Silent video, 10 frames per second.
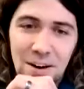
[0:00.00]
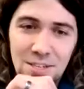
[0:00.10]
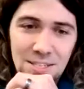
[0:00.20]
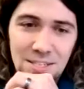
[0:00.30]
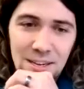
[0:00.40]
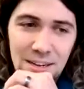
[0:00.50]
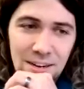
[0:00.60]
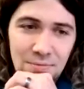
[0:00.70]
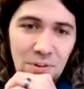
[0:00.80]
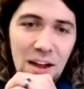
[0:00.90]
fire just
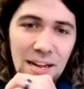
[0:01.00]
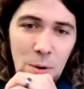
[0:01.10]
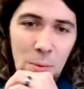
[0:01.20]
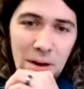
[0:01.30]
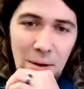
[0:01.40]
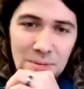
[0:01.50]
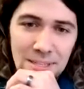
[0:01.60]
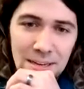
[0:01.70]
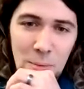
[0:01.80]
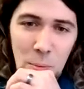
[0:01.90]
Friday when I
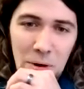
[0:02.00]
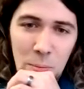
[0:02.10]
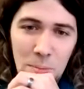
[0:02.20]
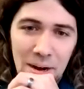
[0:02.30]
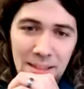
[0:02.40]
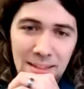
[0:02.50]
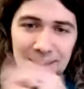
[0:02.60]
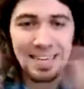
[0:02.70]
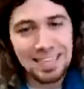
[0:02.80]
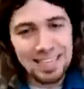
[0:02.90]
was working with mine
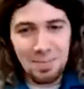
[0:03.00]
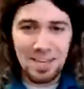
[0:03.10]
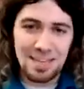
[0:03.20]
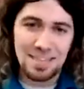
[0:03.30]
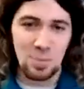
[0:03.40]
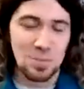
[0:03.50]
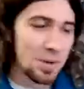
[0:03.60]
there, and it